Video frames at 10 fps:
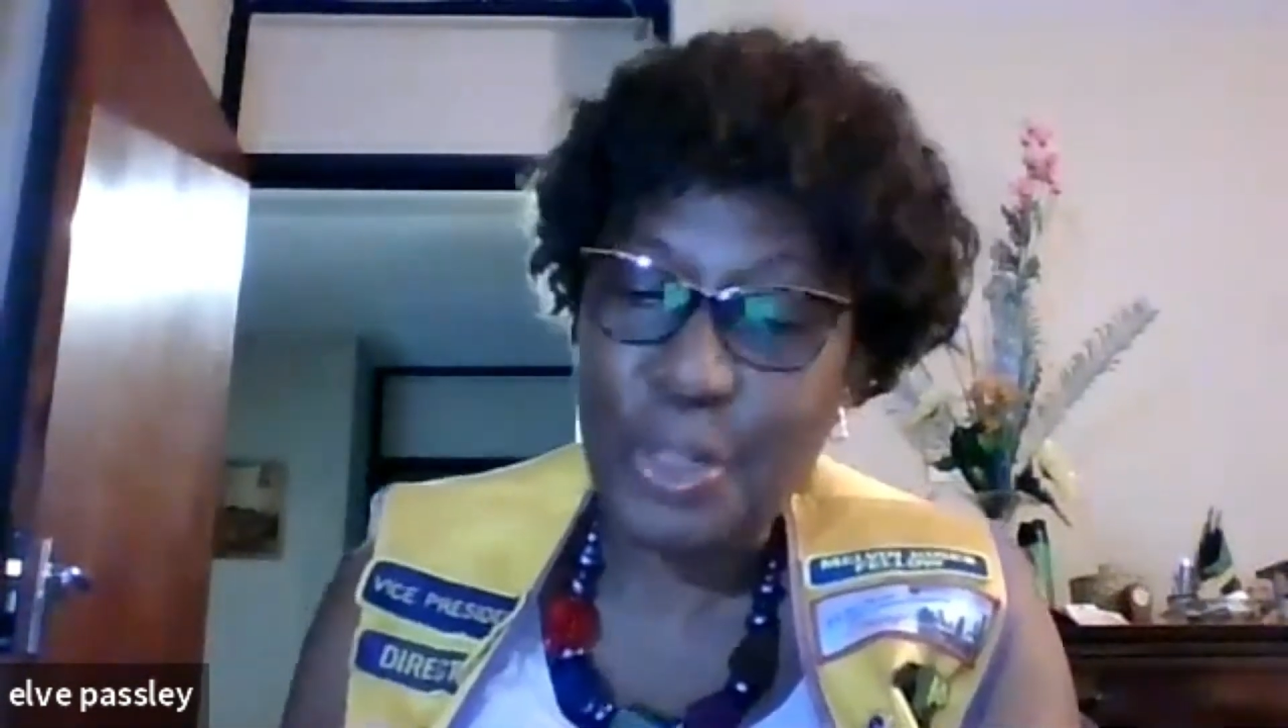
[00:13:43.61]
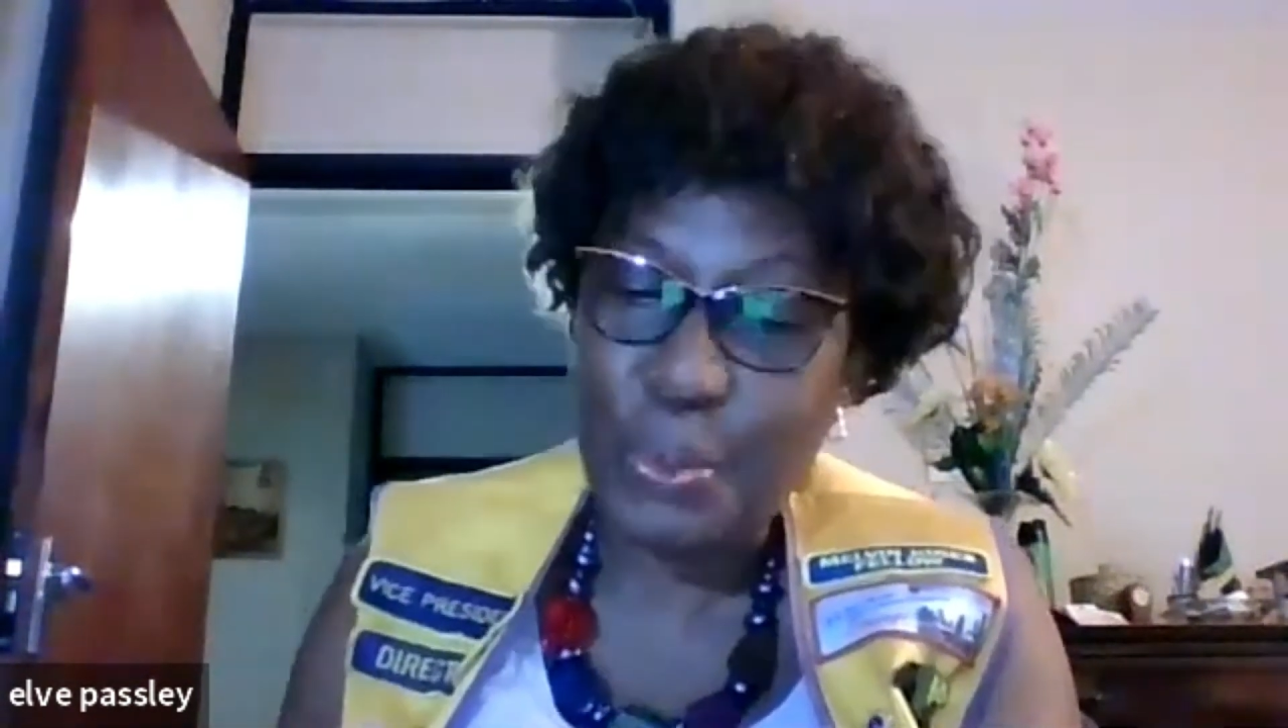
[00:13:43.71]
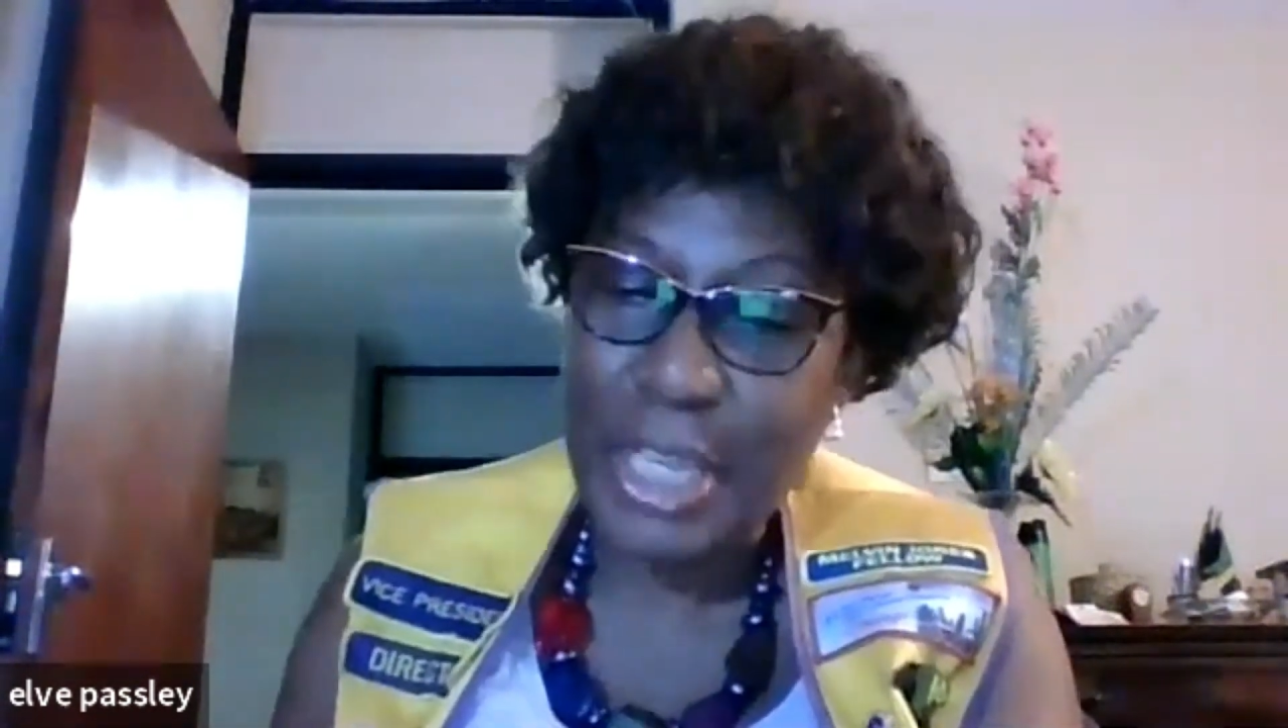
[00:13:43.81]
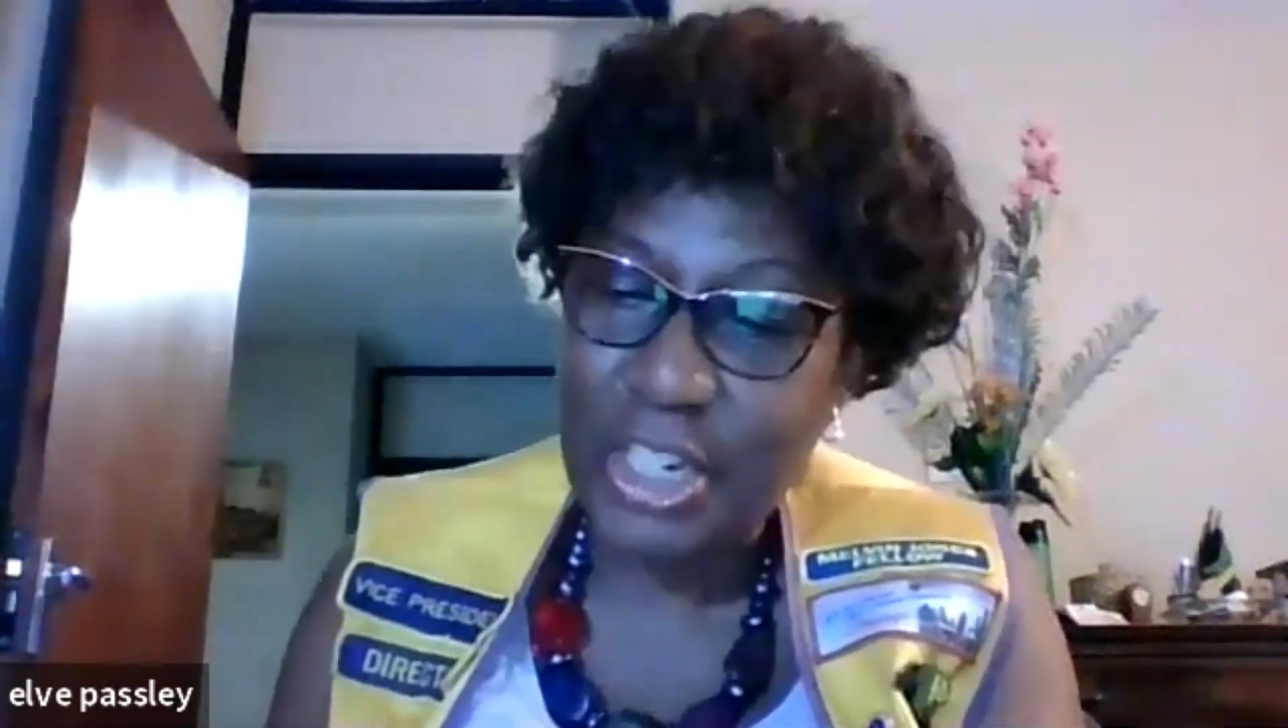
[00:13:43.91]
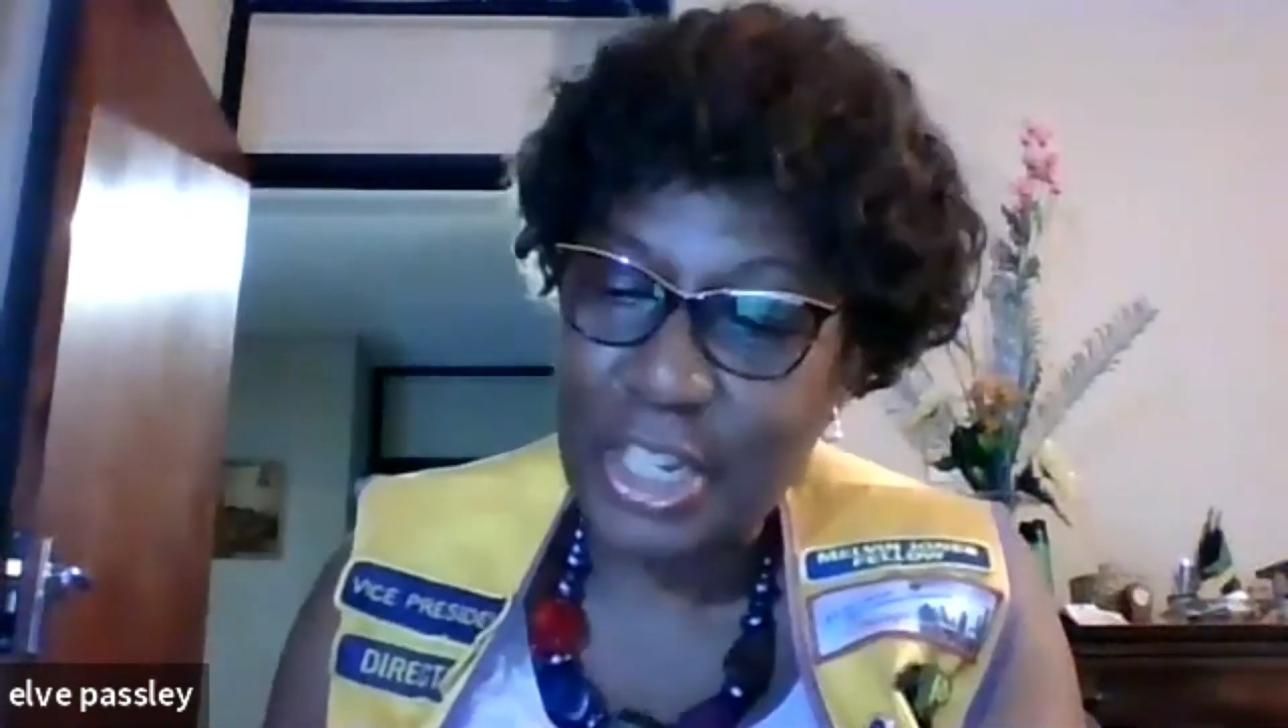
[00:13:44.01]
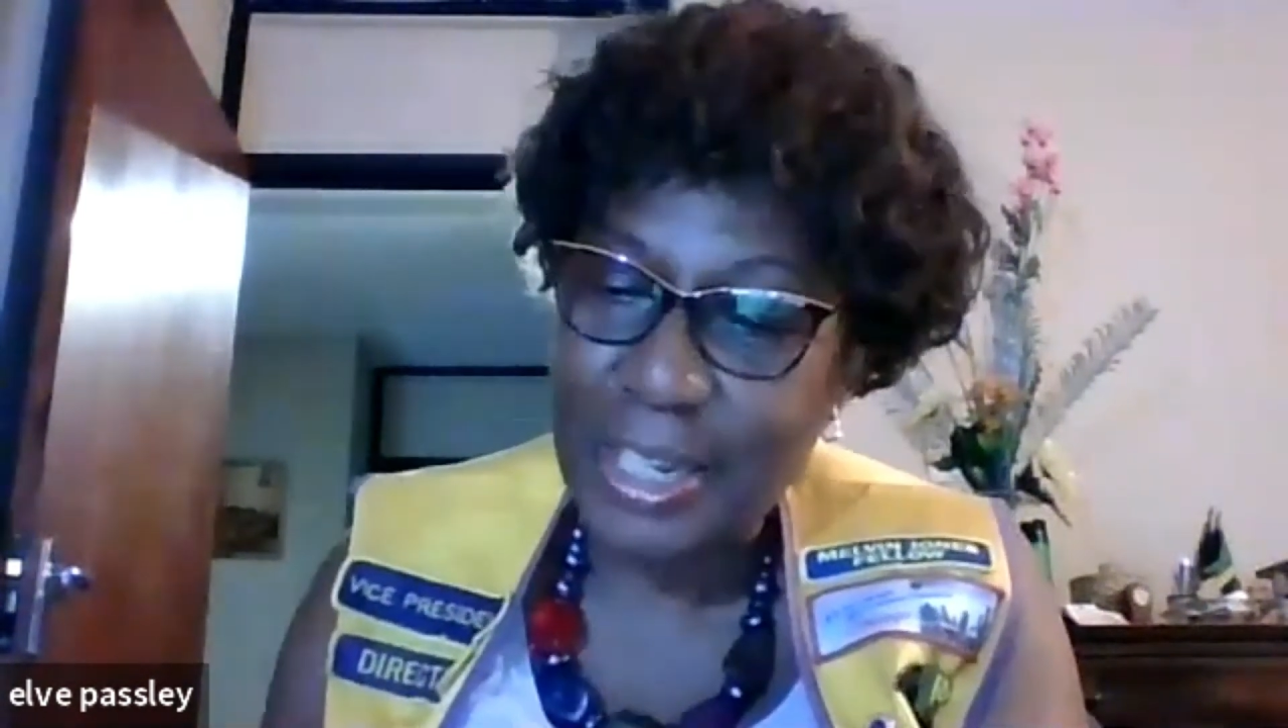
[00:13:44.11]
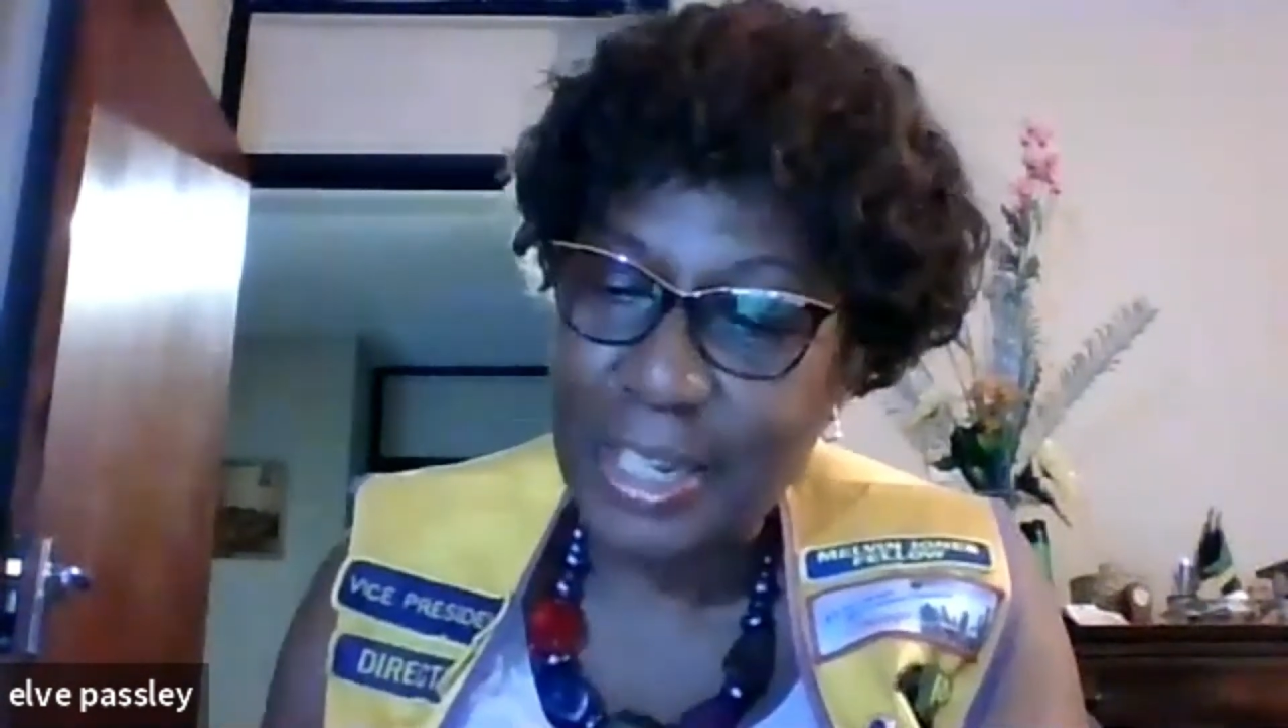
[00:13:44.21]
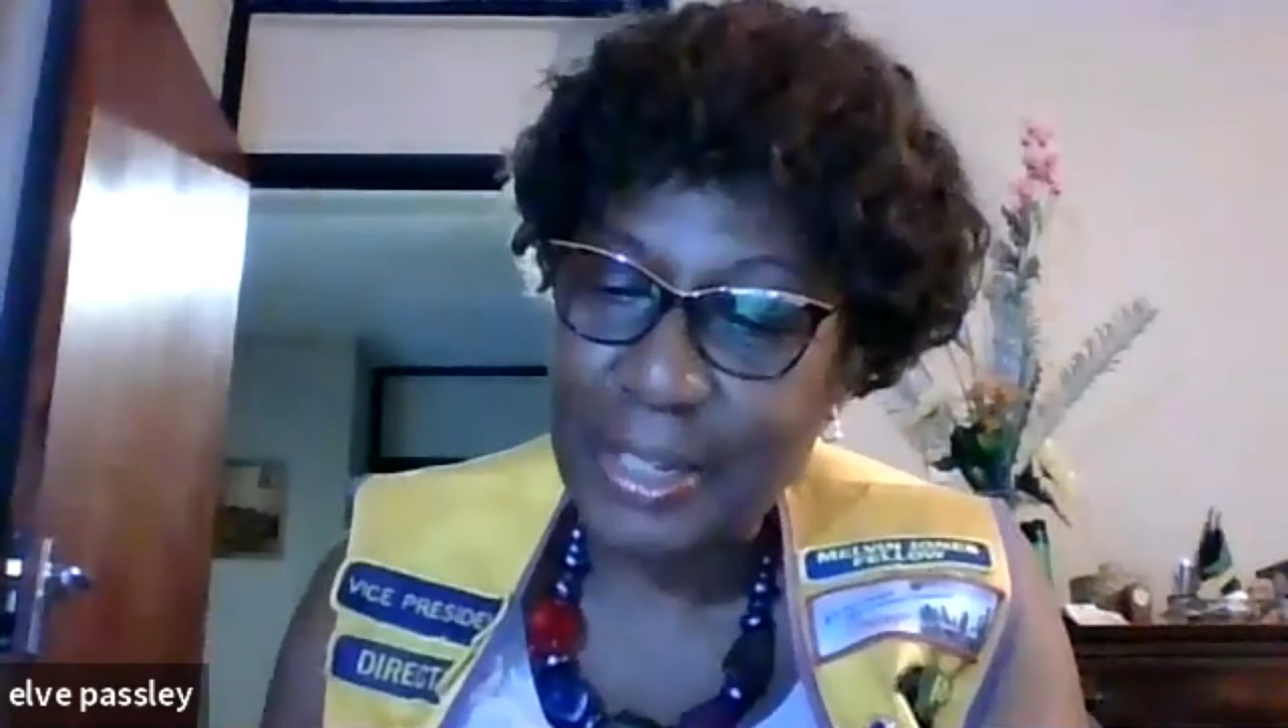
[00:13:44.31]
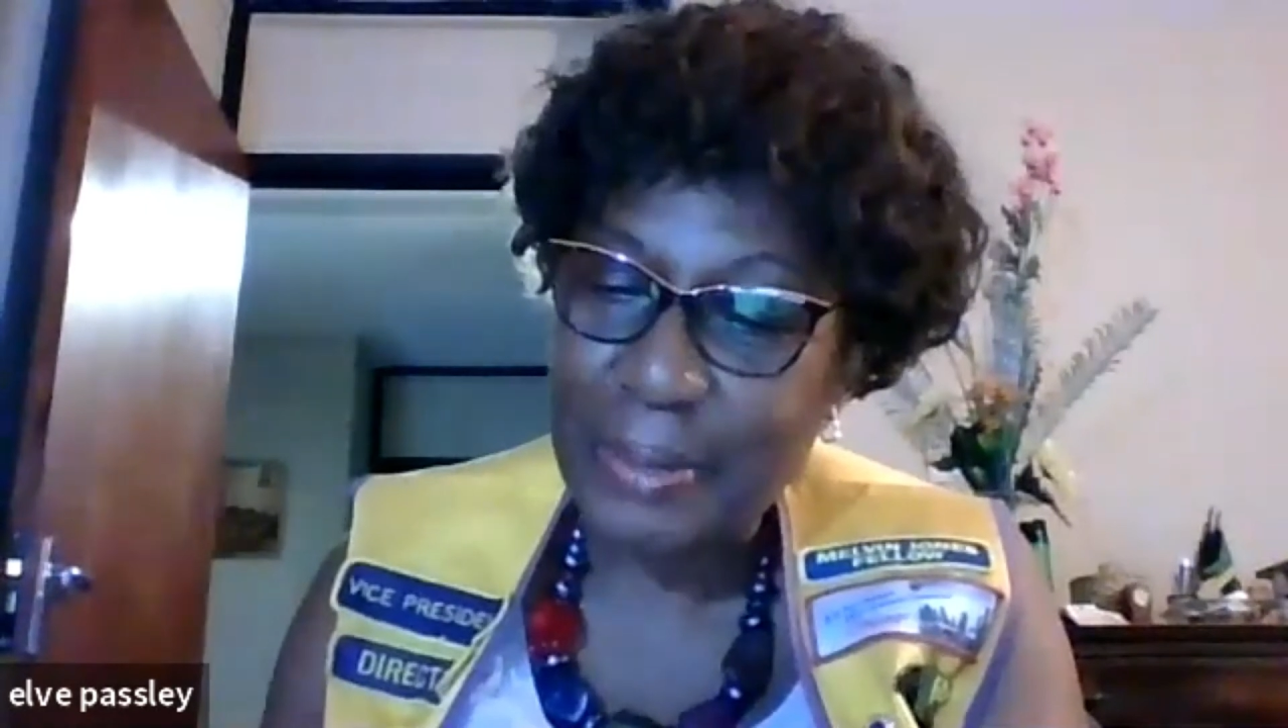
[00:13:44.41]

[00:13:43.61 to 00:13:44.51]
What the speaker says: patient.